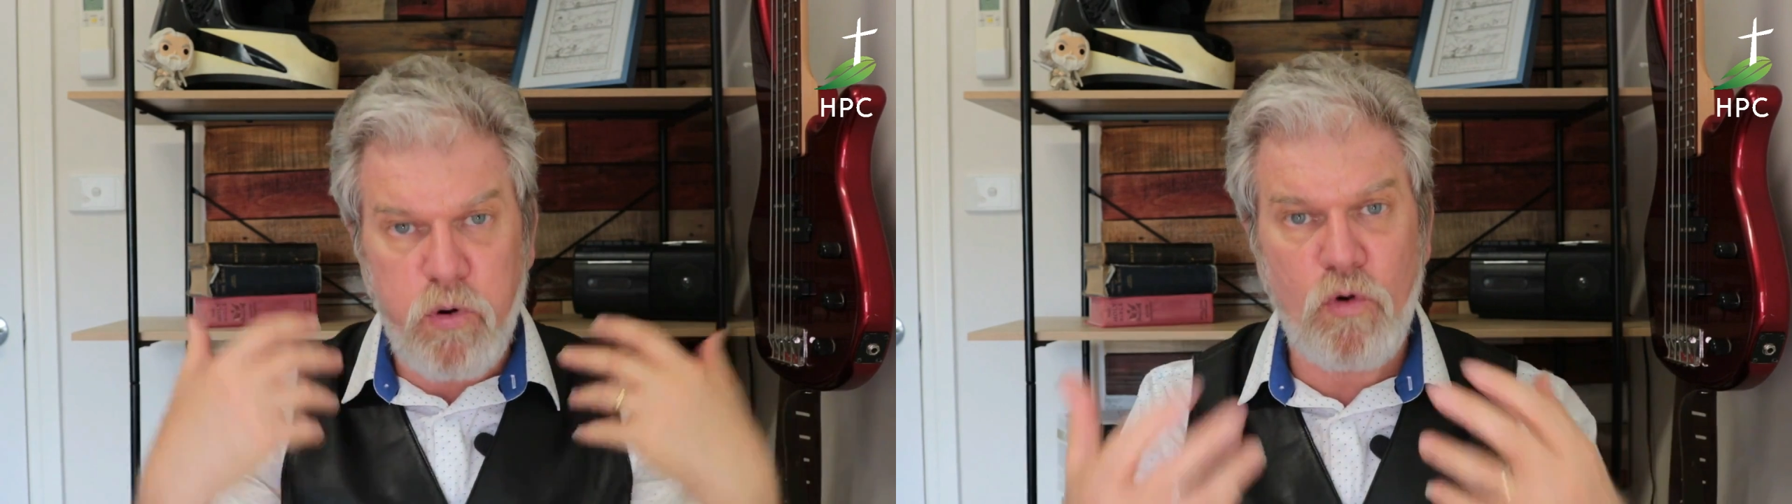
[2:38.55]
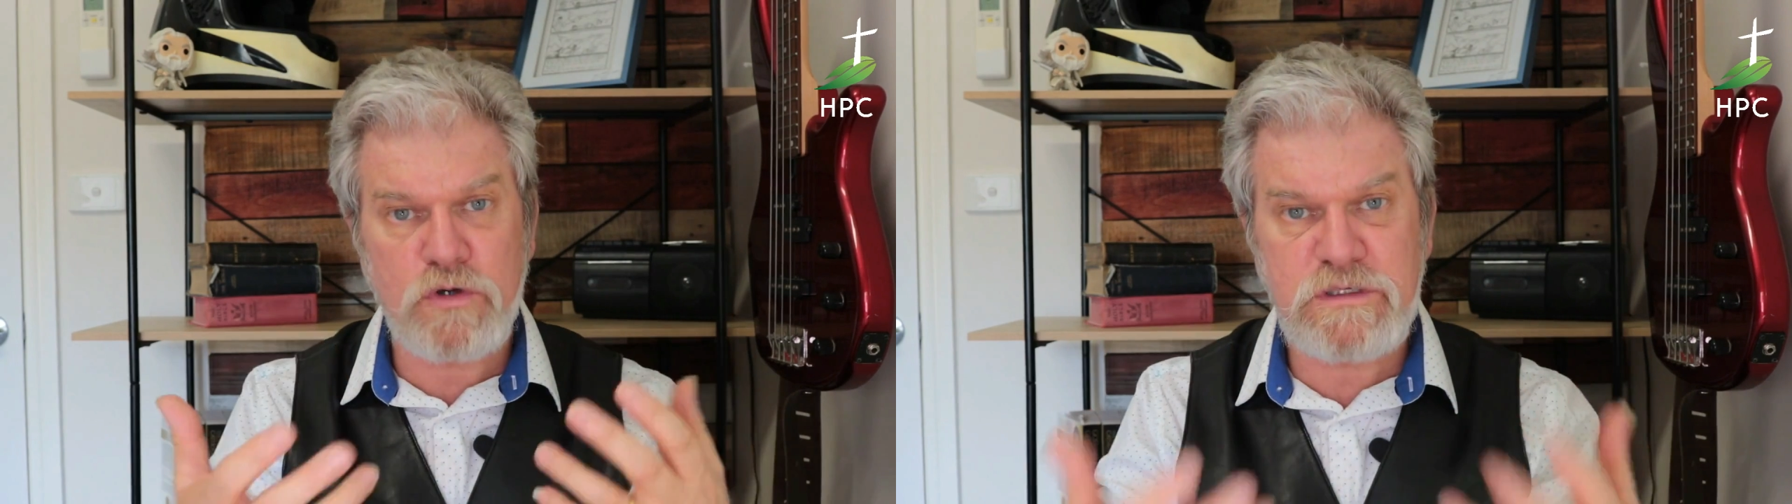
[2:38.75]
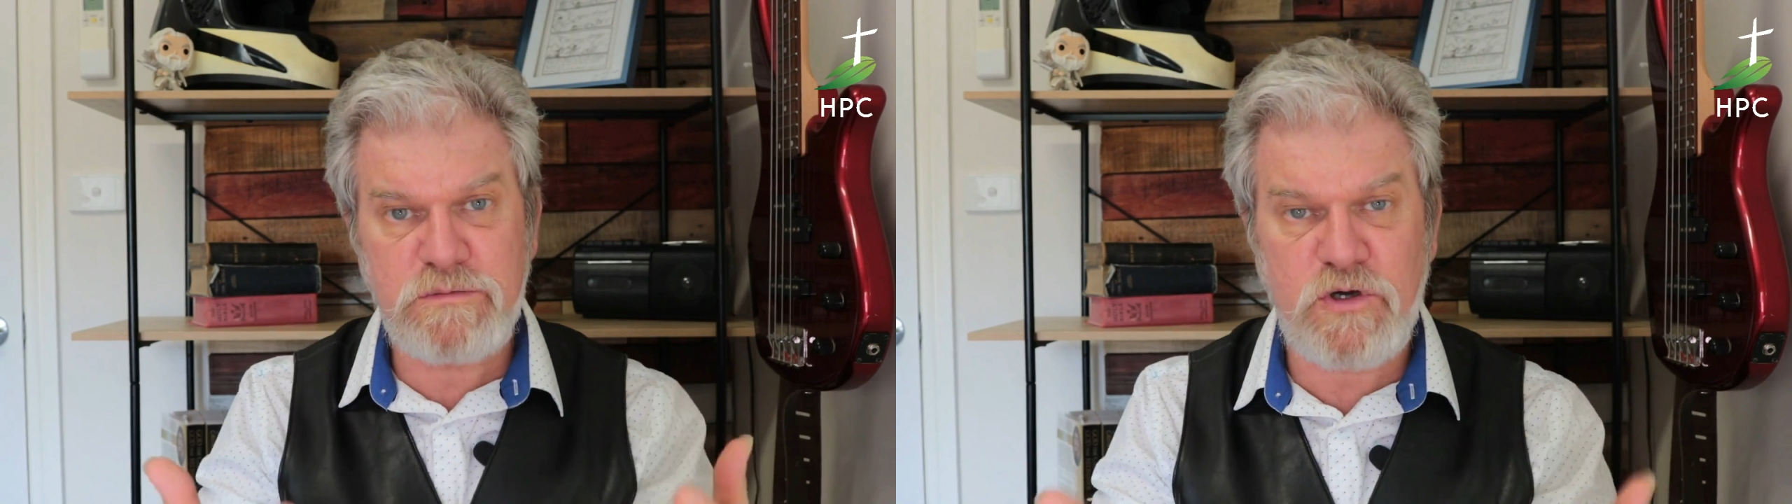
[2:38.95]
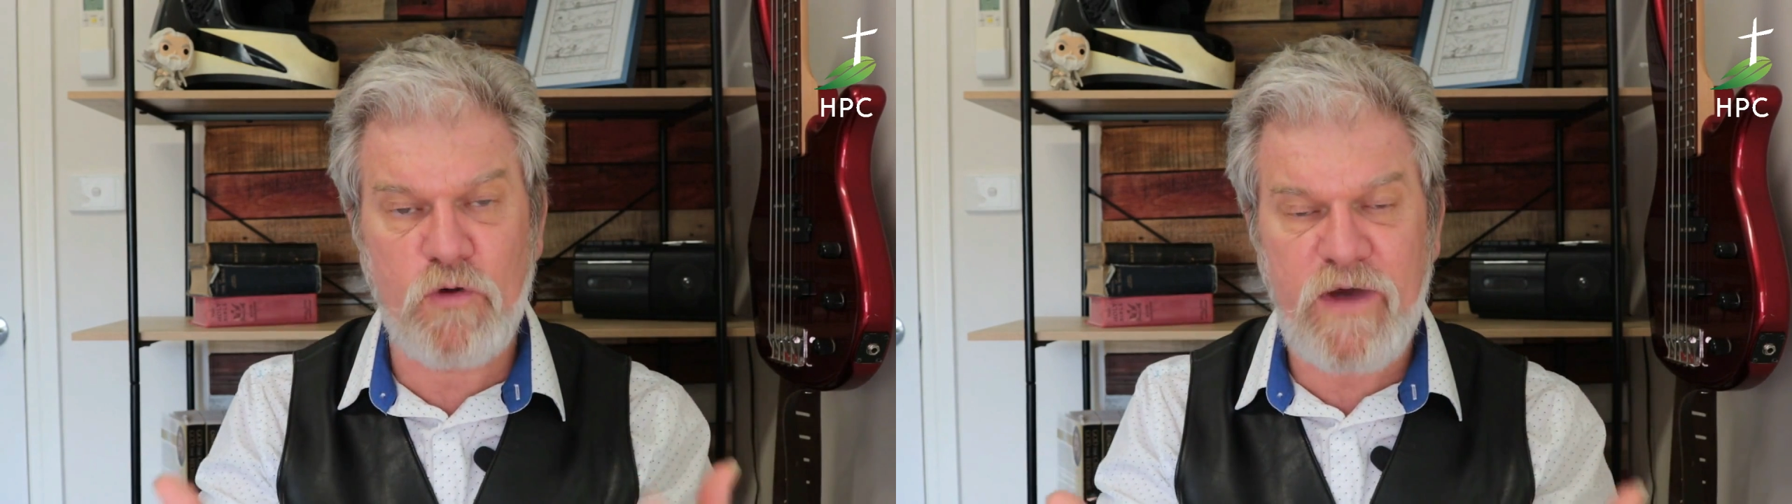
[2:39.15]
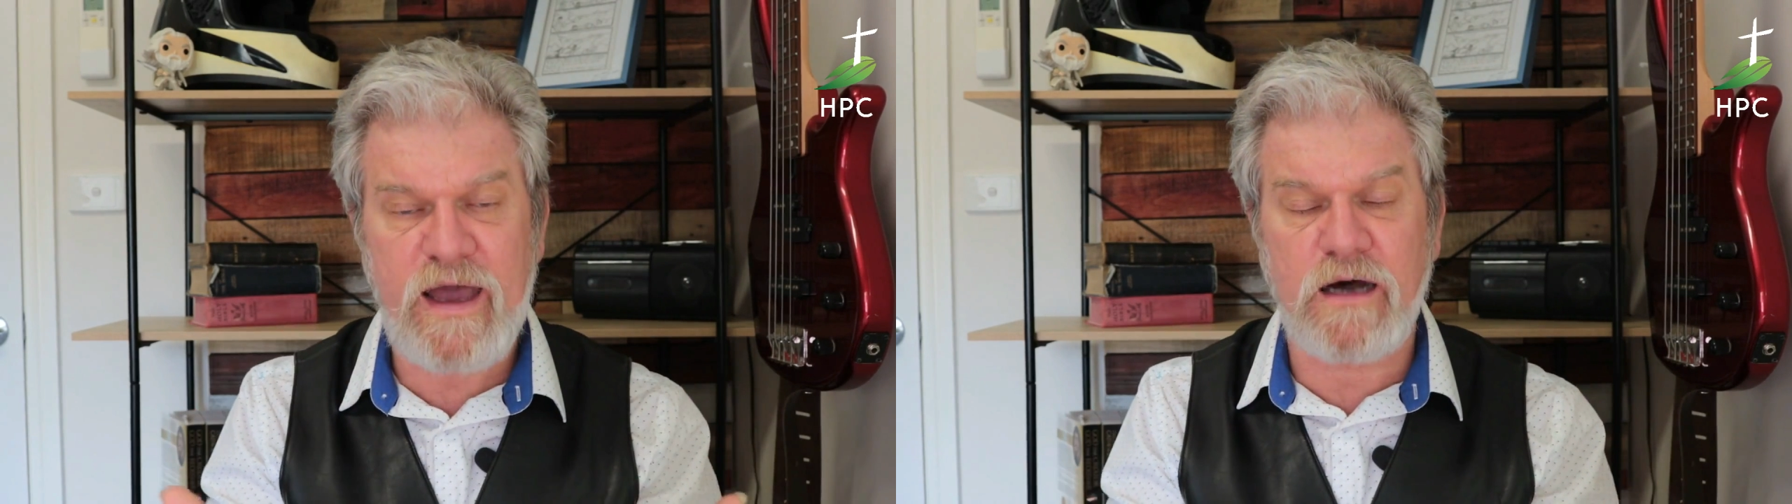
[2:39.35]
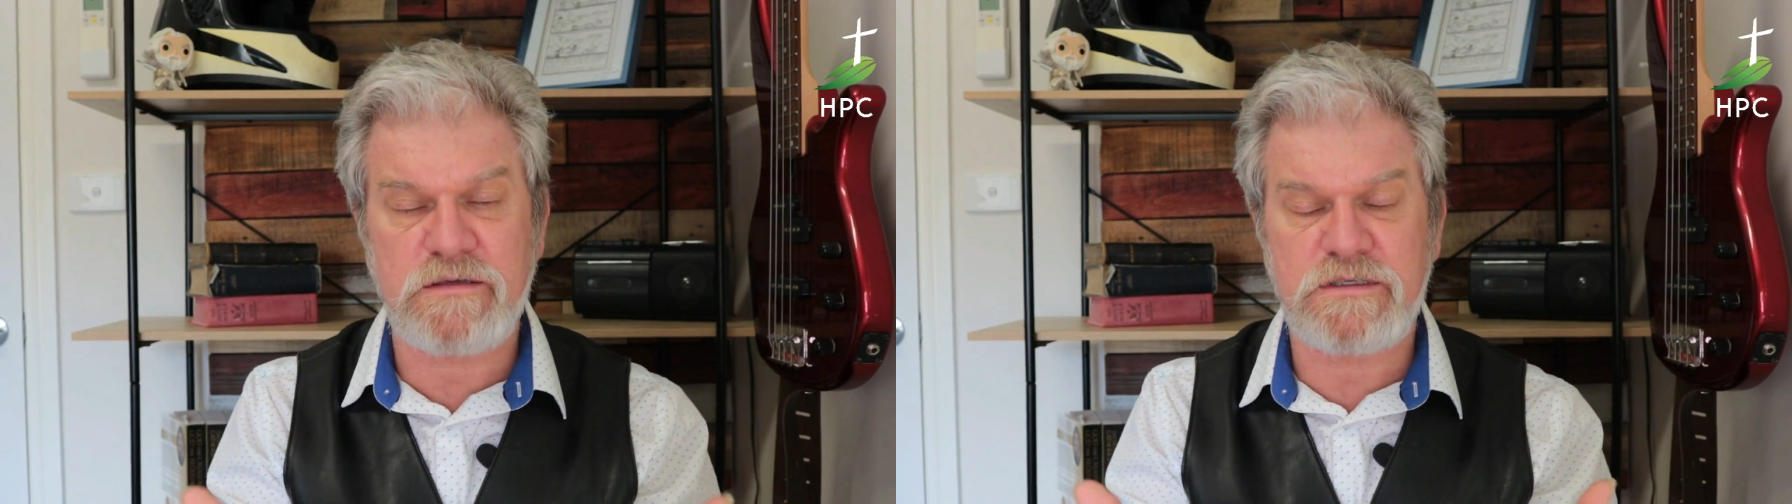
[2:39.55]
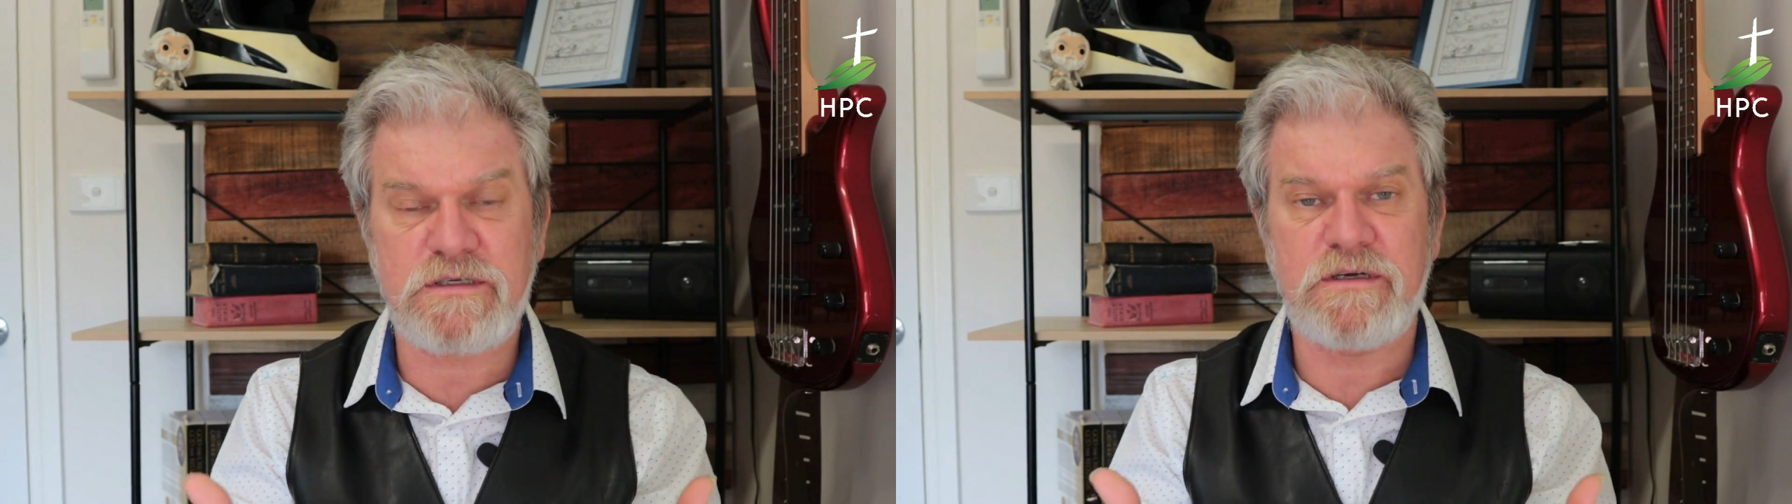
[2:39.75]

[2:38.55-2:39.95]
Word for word: pours himself out